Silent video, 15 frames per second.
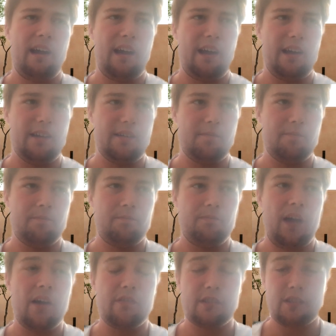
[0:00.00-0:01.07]
And
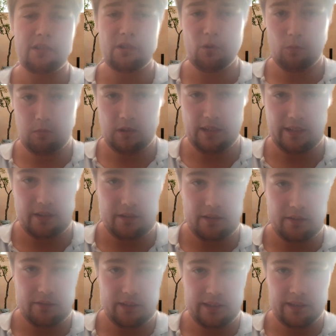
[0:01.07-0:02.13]
Havertz is still really good,
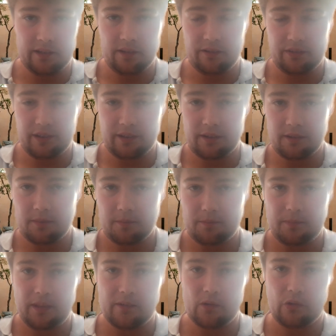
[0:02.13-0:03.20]
I think.
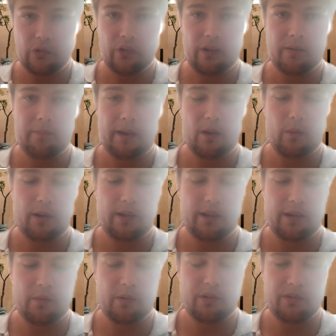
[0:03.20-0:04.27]
And they also signed
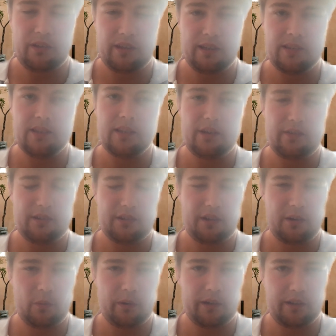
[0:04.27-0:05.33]
Madueke, which they need to definitely
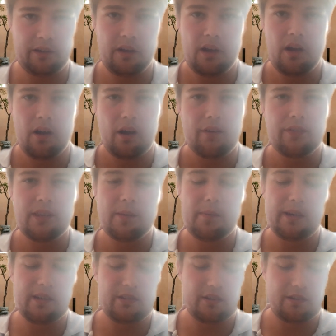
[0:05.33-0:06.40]
sign a winger. I think they
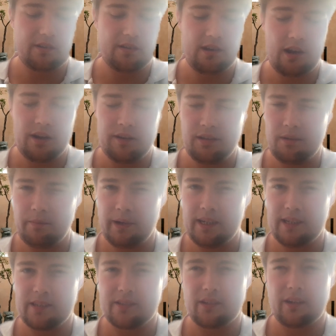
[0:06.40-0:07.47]
may need
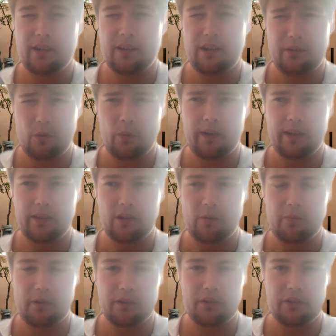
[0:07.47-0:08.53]
to sign another winger, though,
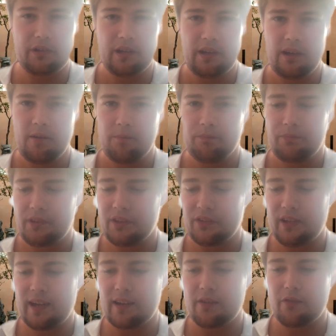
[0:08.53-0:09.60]
because
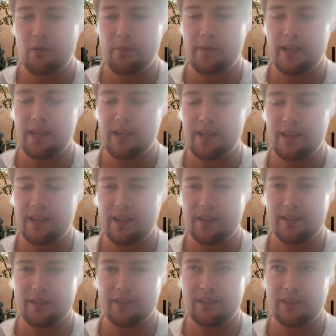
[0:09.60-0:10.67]
Saka, for me,
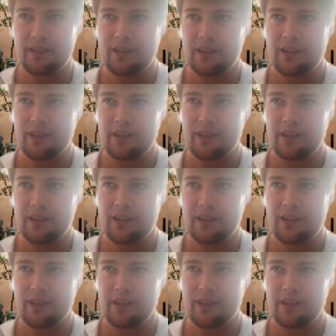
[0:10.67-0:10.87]
he's